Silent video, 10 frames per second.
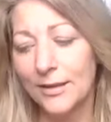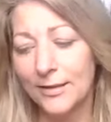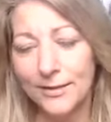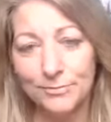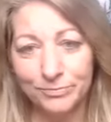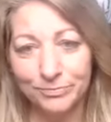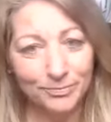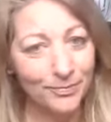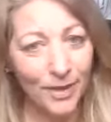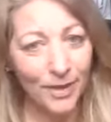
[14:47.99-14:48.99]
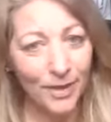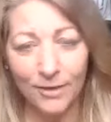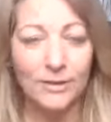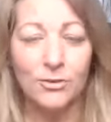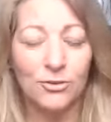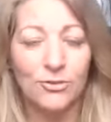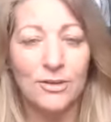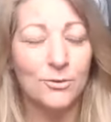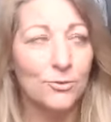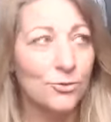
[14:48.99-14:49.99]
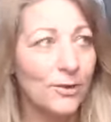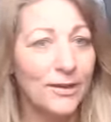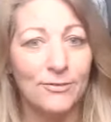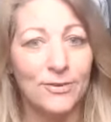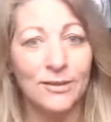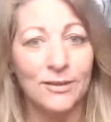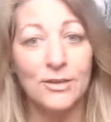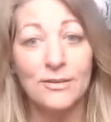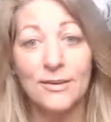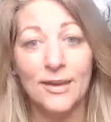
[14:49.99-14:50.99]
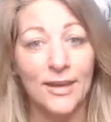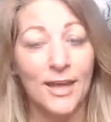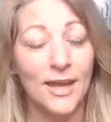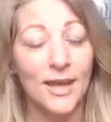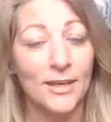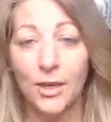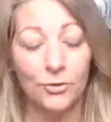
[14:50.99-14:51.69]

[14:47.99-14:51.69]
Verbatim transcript: Um, I feel like you just need to enjoy it. I feel like you need to take it on.